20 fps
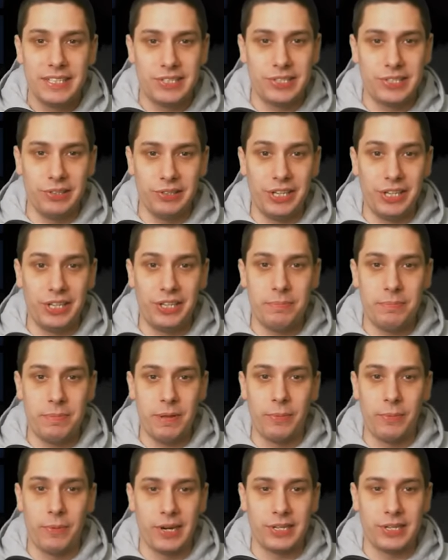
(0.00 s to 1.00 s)
Certainly could
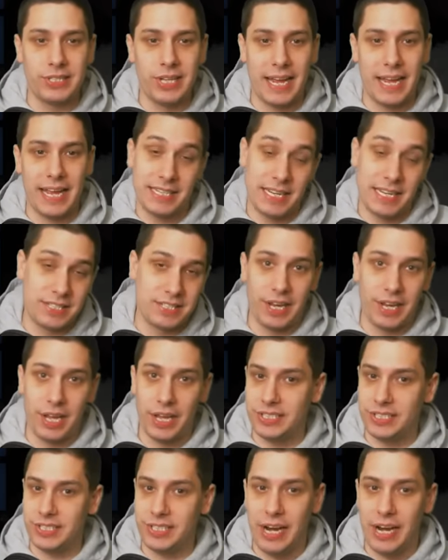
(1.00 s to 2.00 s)
be worse. I guess that's like
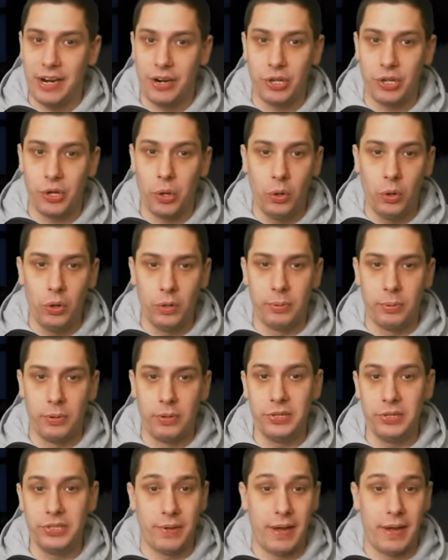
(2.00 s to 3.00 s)
a standard gold
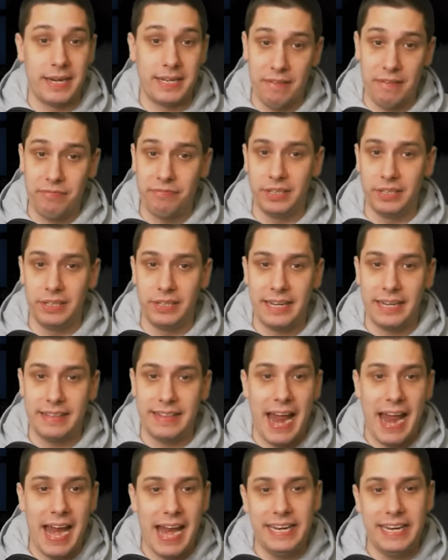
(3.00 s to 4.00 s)
pull, so I definitely
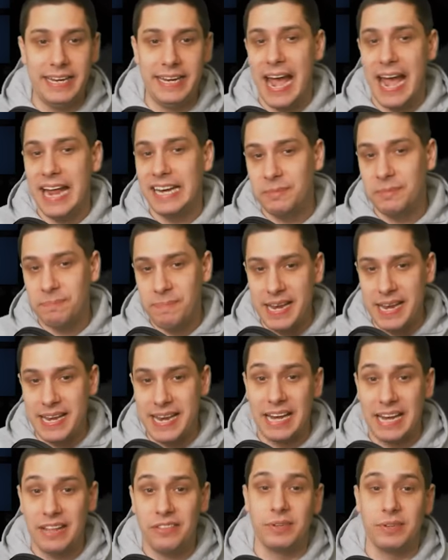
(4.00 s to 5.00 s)
like that. eighty-nine
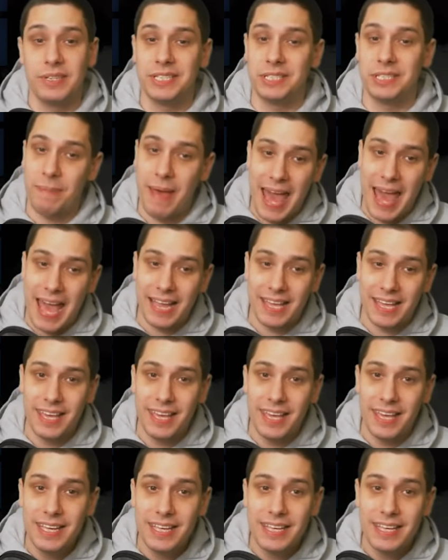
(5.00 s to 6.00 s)
speed, ninety-three spec.
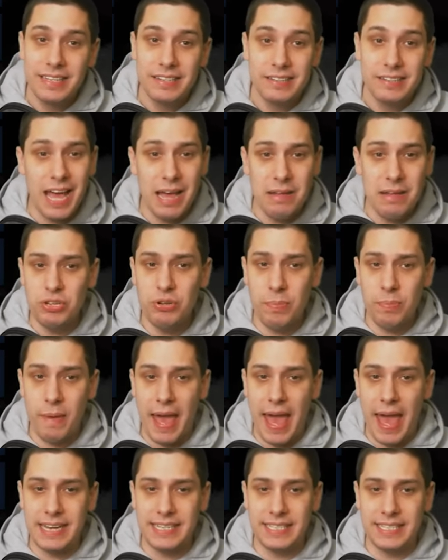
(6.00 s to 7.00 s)
Not too
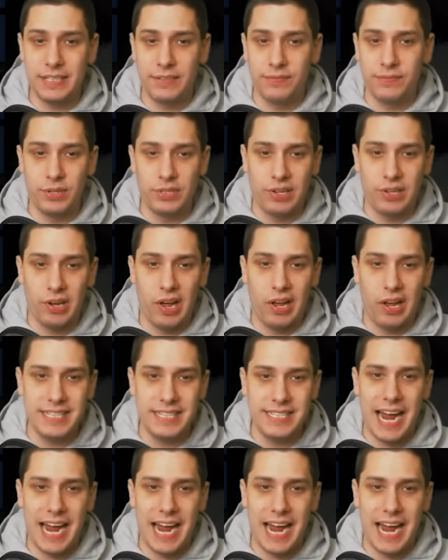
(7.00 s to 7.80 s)
bad. Six foot tall.